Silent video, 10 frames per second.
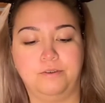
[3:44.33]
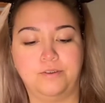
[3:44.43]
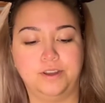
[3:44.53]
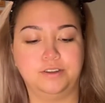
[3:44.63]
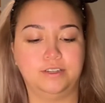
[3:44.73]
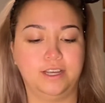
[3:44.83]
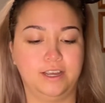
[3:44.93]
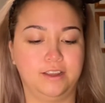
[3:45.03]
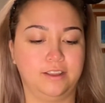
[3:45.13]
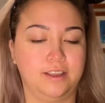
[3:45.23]
going to
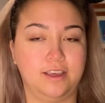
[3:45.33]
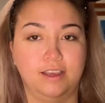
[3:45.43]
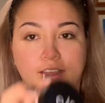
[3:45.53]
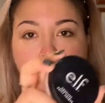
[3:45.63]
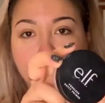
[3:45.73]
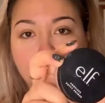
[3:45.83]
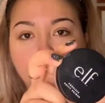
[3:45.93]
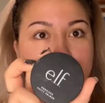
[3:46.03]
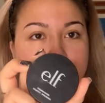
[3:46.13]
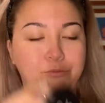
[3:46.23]
take the
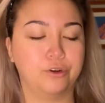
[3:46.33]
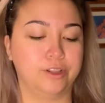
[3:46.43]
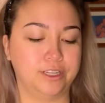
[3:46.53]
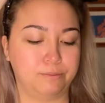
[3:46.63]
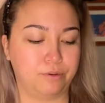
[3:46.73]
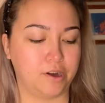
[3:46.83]
e.l.f. Poreless